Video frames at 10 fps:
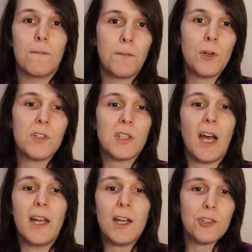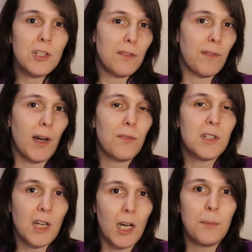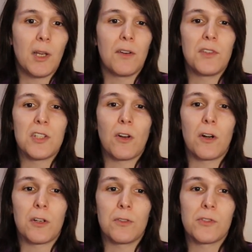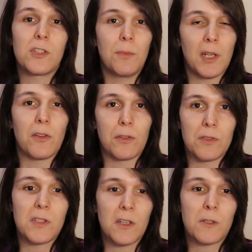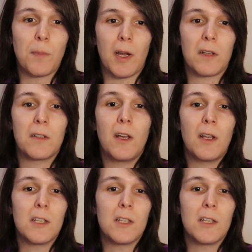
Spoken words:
First, I actually find the timing of these articles to be a little suspect,